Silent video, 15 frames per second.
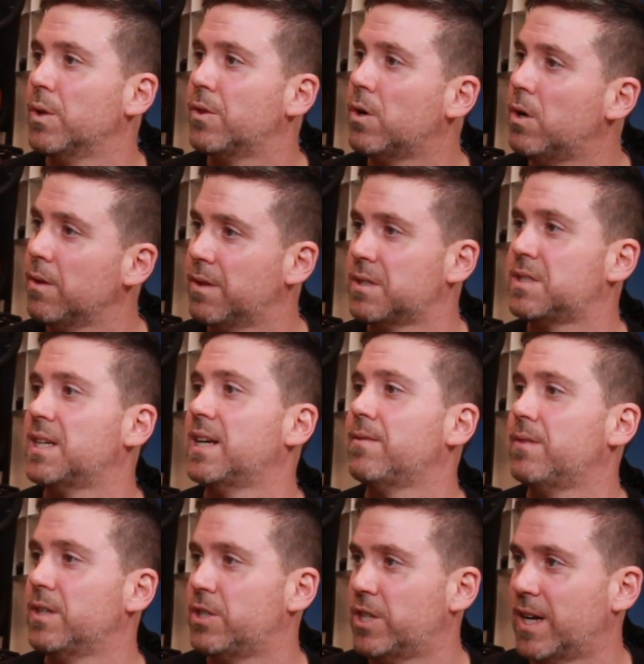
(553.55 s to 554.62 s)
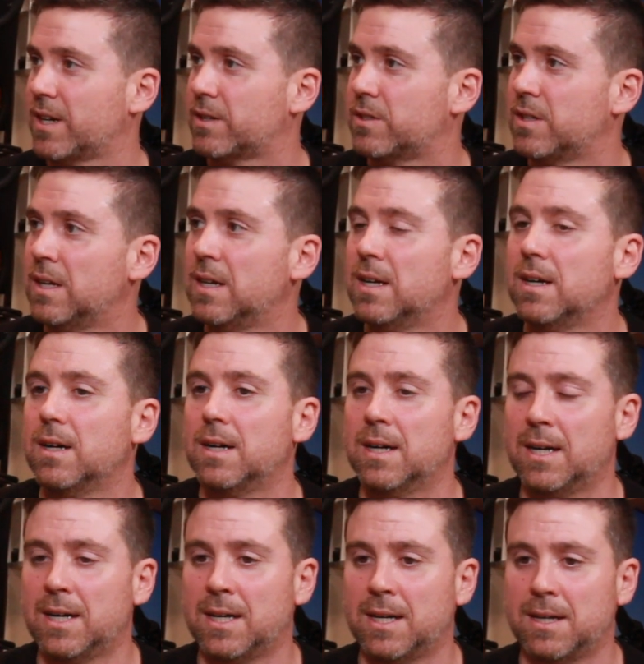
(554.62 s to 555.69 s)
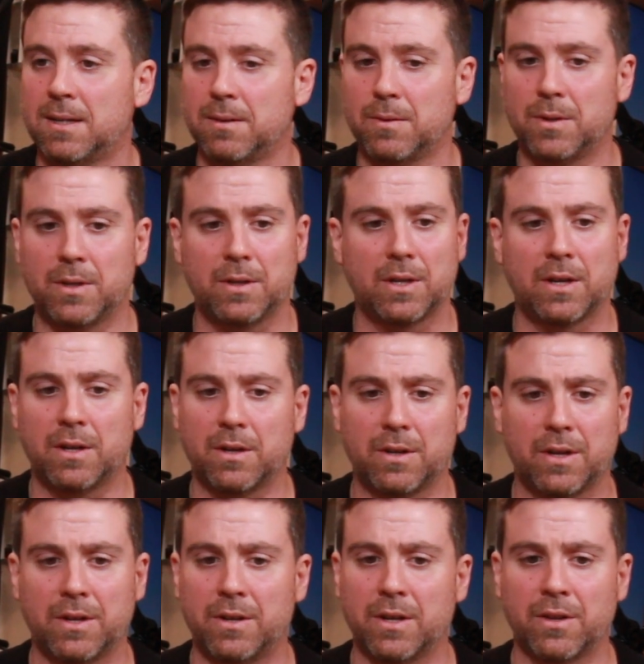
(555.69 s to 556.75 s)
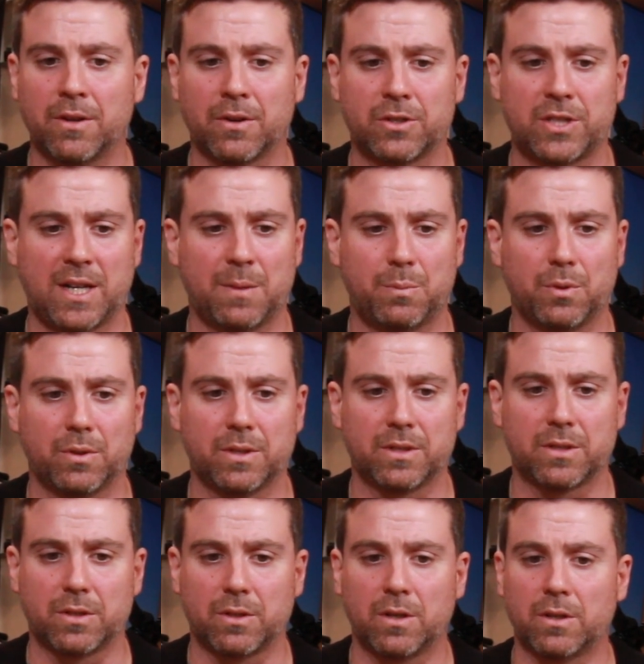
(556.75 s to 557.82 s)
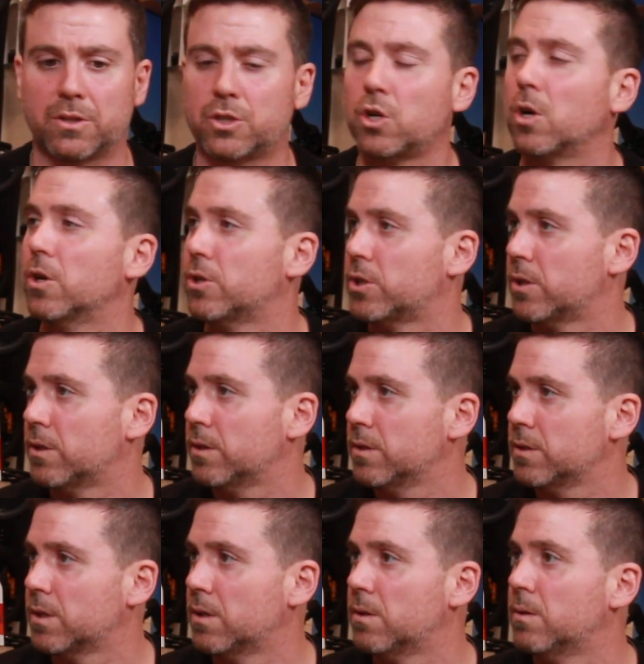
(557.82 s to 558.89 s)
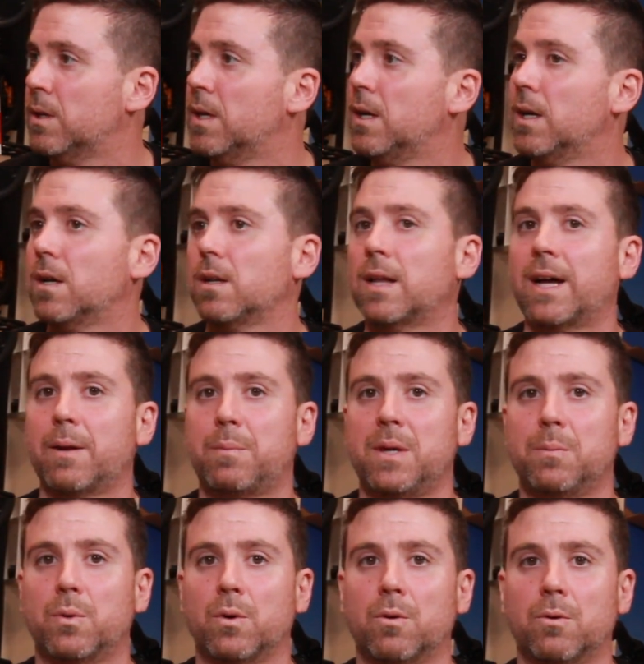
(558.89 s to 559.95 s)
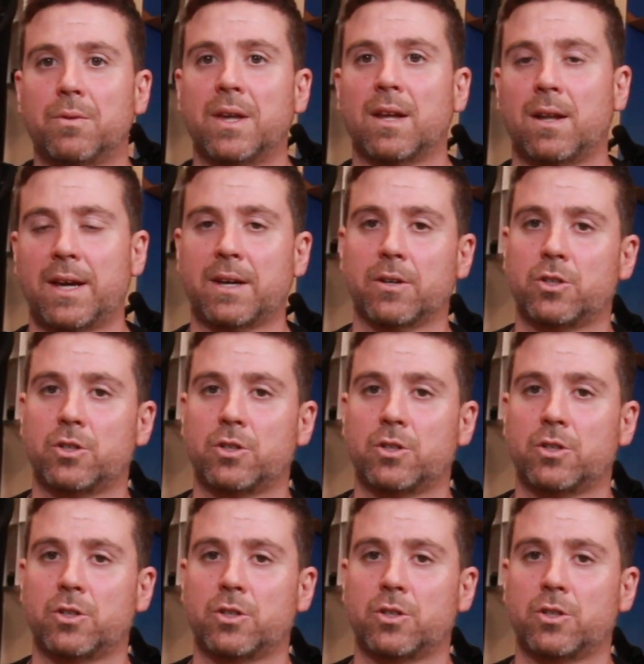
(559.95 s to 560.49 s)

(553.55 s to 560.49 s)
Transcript: with all the safety checks. Another example is a charger. So a lot of people, they like